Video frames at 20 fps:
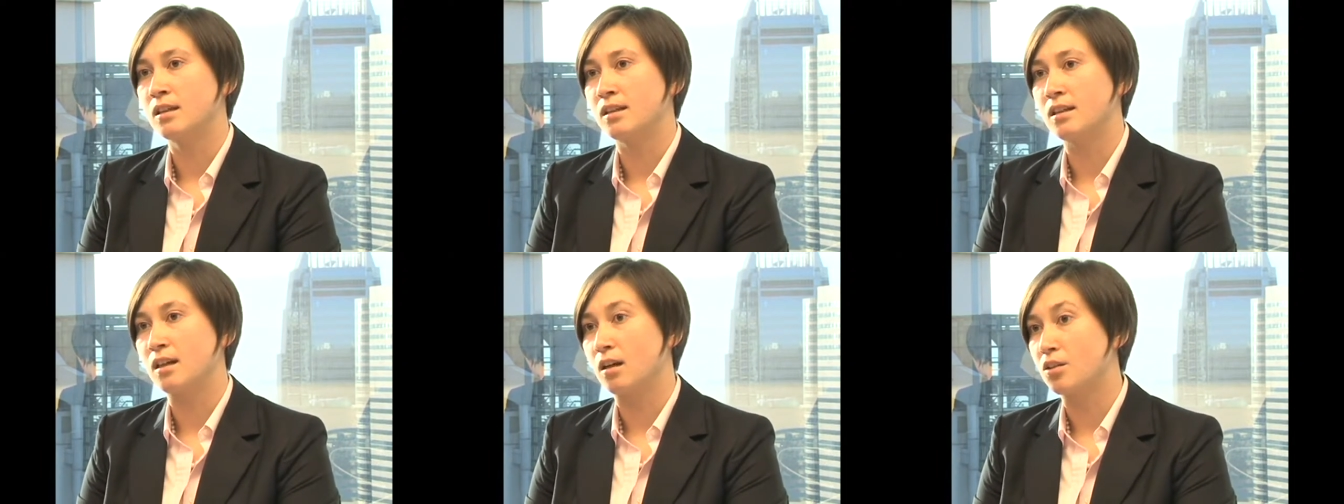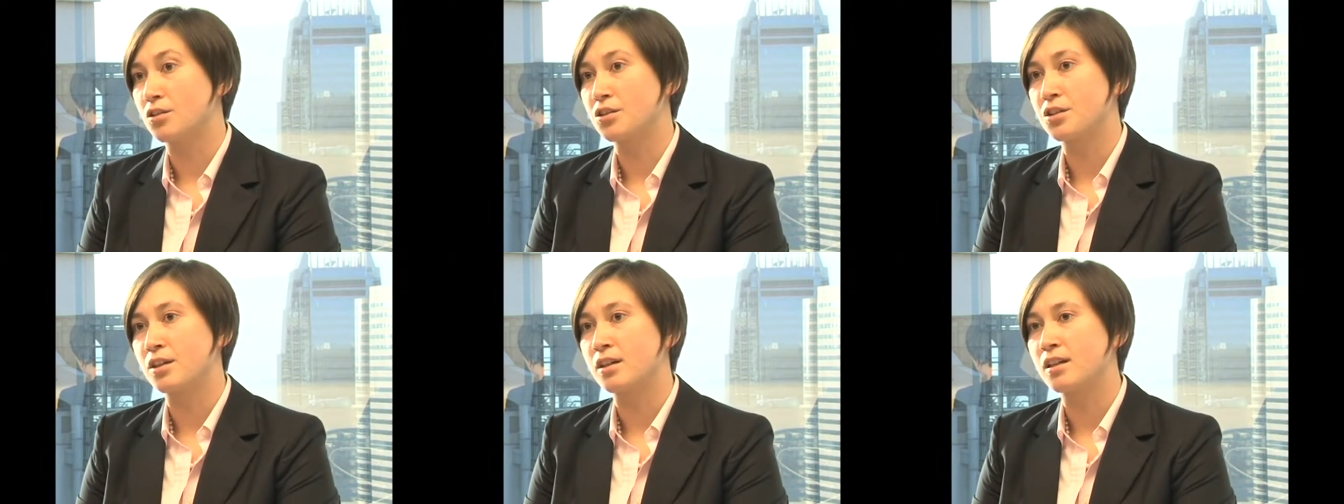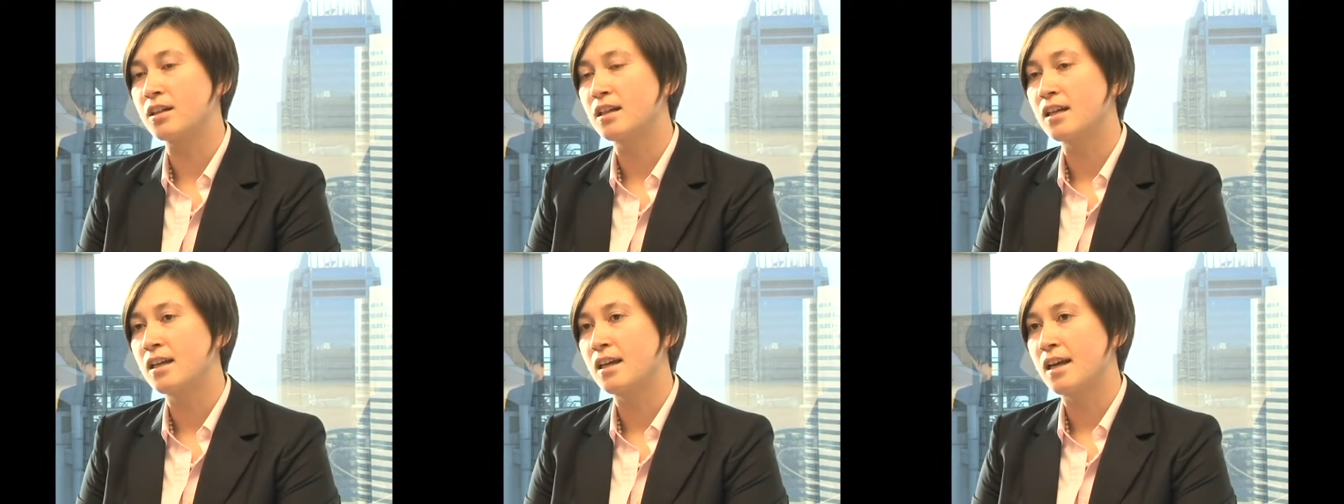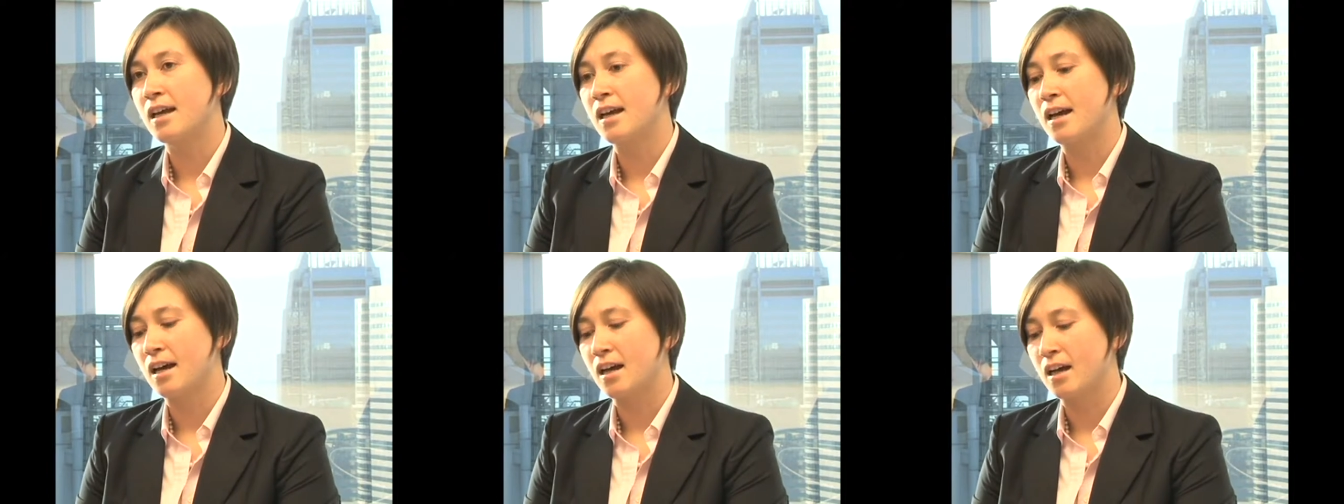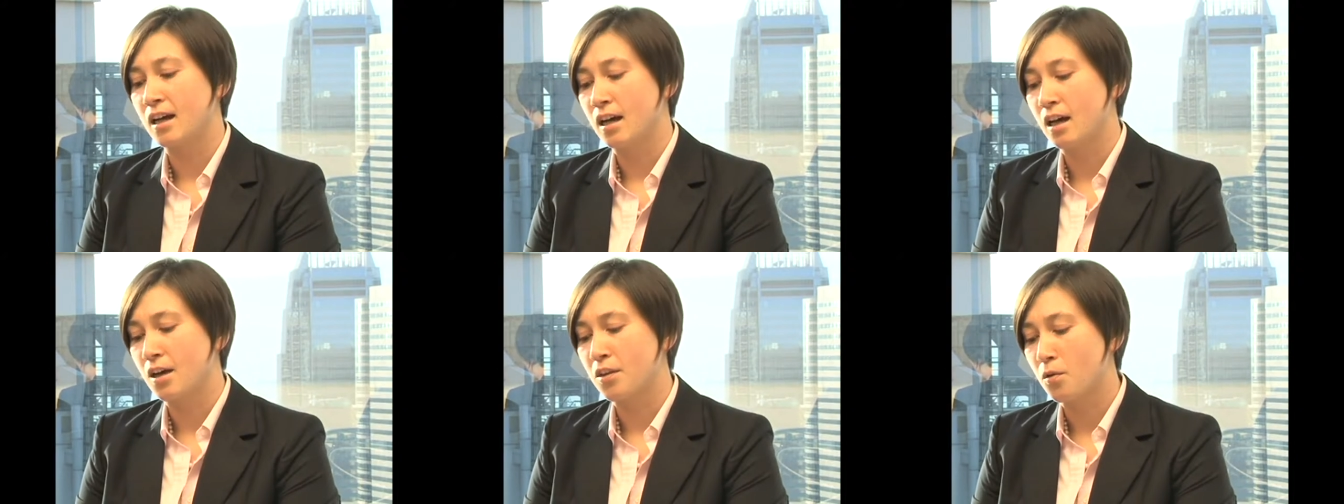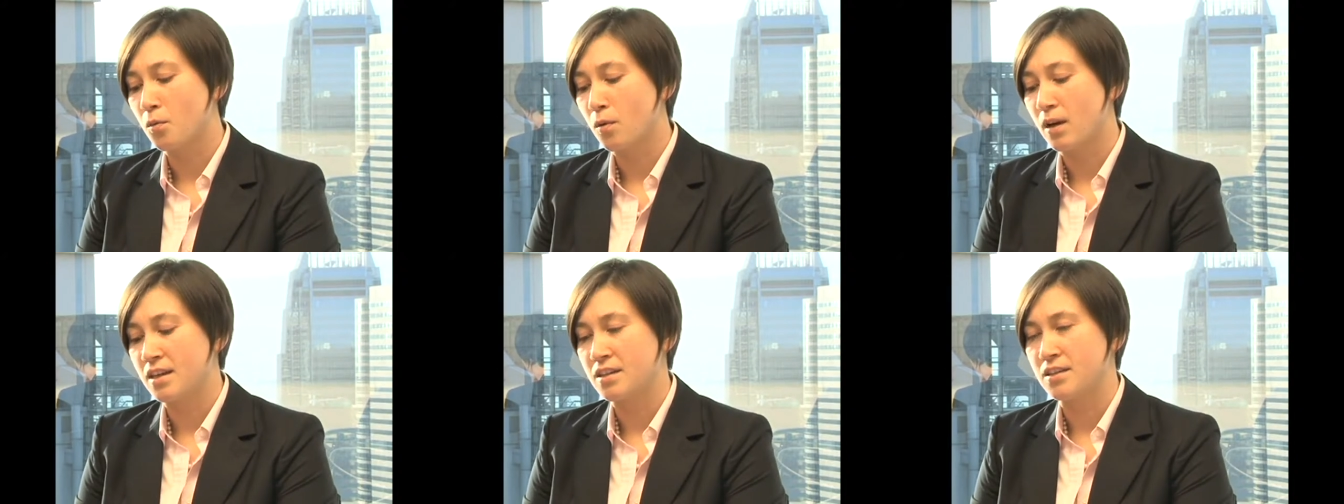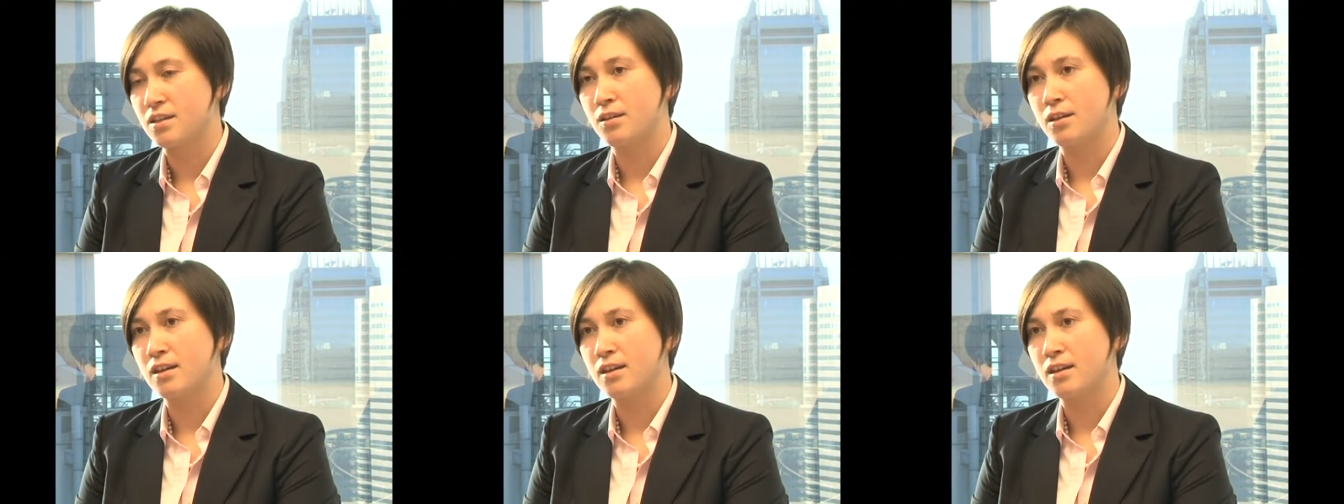culture. Otherwise,